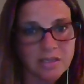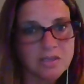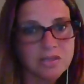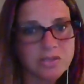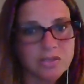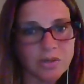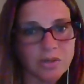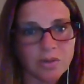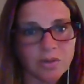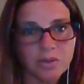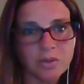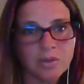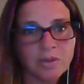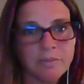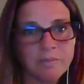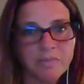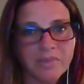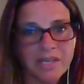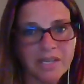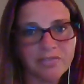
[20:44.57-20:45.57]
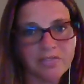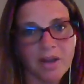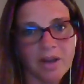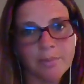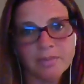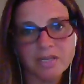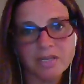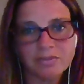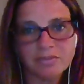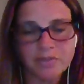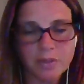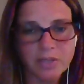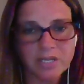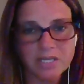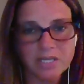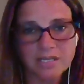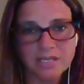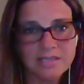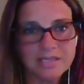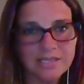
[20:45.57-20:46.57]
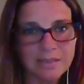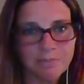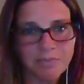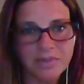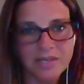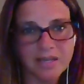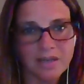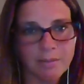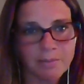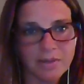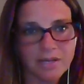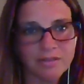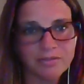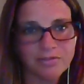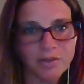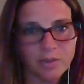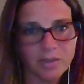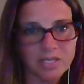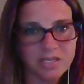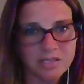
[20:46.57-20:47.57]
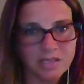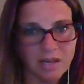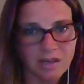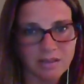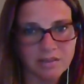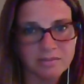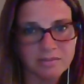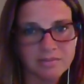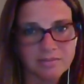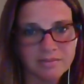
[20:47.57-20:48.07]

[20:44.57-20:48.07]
So if I'm going to focus on something, I'm going to focus on,